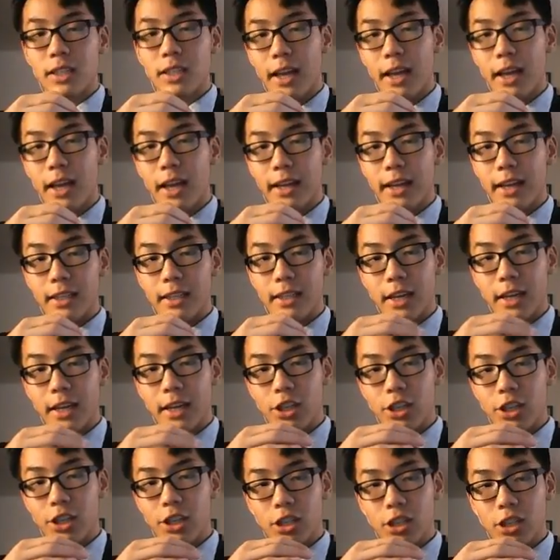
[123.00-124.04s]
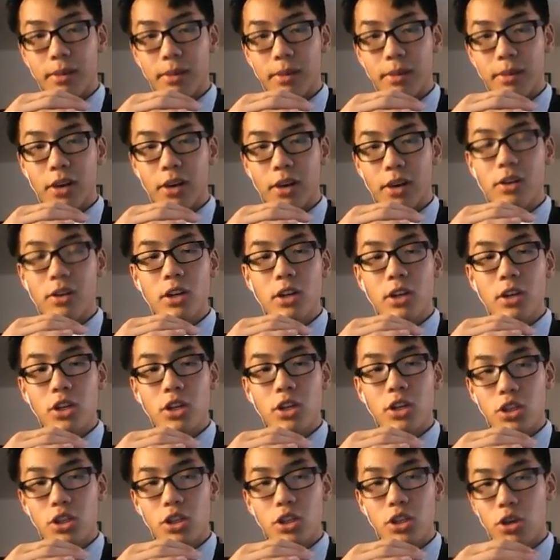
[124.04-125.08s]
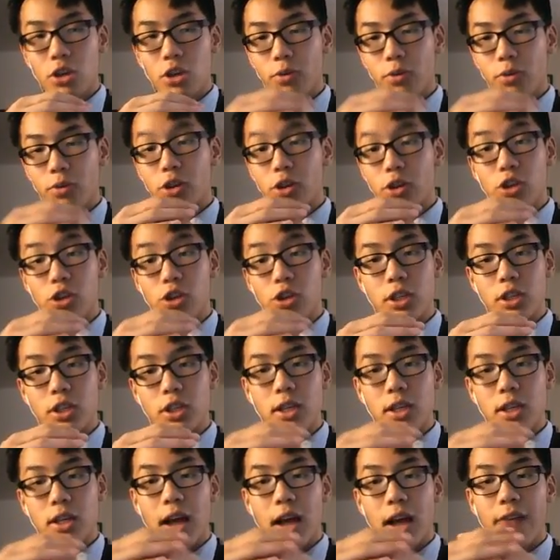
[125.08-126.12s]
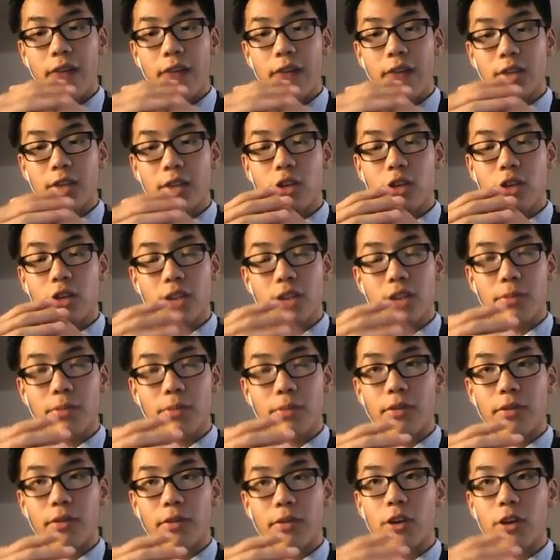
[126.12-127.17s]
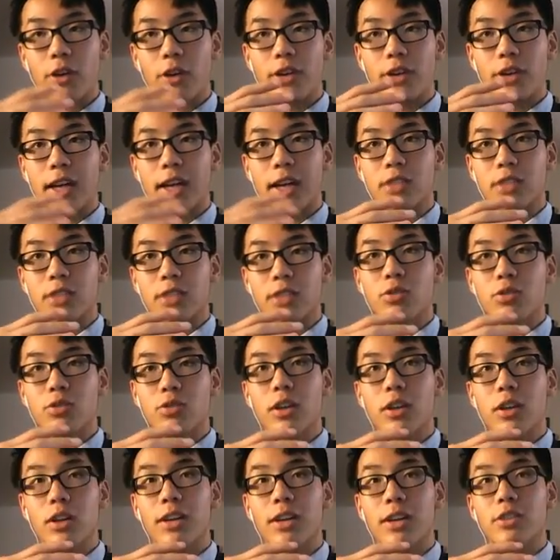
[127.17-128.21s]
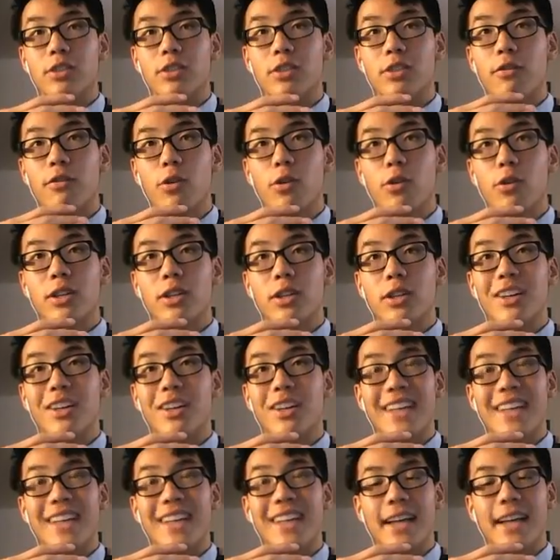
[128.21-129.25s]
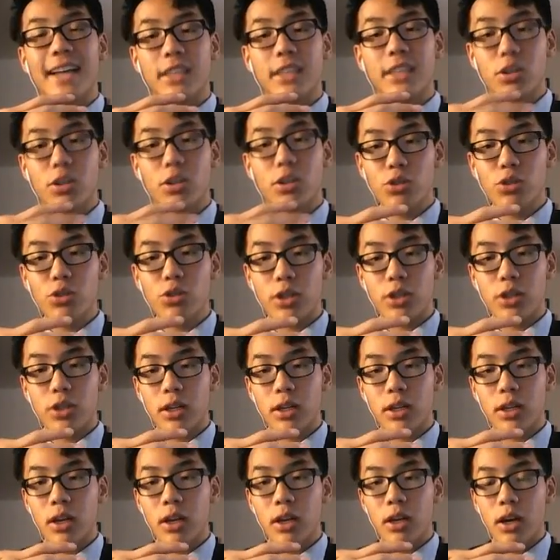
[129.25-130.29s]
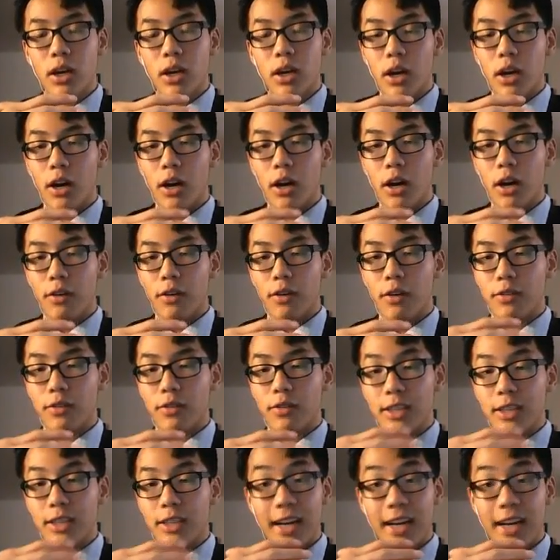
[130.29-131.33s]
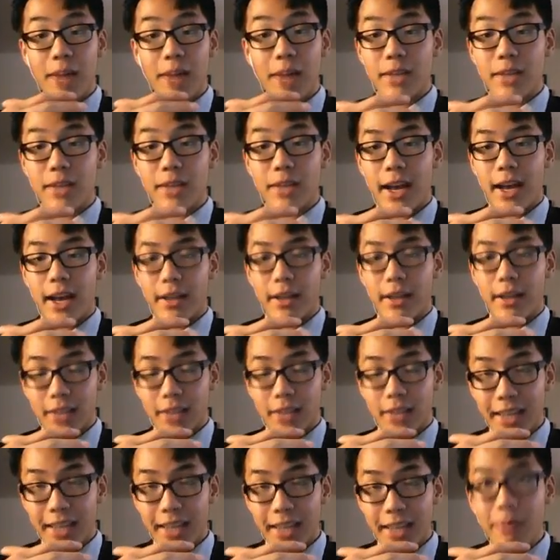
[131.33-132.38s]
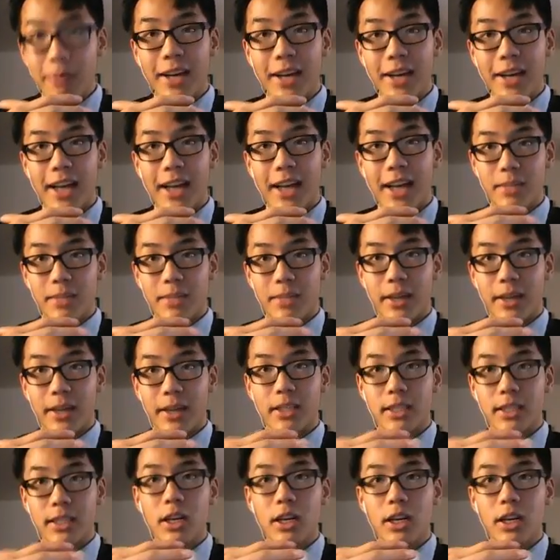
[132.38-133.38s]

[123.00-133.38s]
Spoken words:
and HTML. So we could just have another separate file that allowed us to focus on the execution of the dynamic aspect